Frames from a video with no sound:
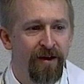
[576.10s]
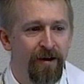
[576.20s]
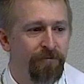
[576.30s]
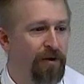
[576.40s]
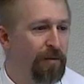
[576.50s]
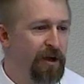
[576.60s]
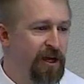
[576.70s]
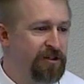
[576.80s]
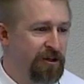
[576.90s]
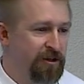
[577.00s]
From
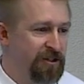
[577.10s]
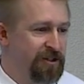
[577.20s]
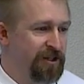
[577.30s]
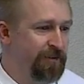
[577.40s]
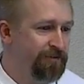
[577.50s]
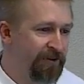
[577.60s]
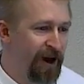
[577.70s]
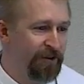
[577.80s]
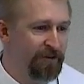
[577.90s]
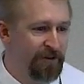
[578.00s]
eternity, the
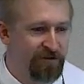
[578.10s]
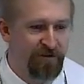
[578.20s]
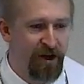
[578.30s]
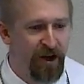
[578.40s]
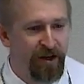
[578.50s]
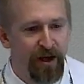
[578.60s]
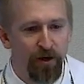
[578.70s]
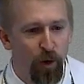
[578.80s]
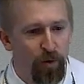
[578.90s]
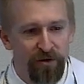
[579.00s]
Father, the Son, and
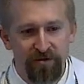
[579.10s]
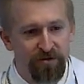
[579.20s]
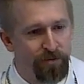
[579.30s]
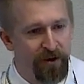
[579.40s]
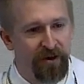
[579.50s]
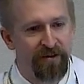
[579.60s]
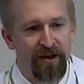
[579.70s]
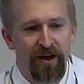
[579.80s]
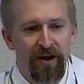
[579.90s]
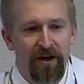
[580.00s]
Holy Spirit
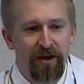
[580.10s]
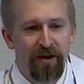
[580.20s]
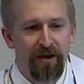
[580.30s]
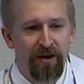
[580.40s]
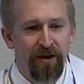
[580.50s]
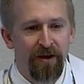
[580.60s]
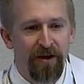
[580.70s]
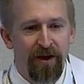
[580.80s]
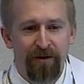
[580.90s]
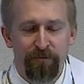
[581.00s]

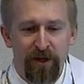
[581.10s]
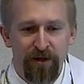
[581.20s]
have been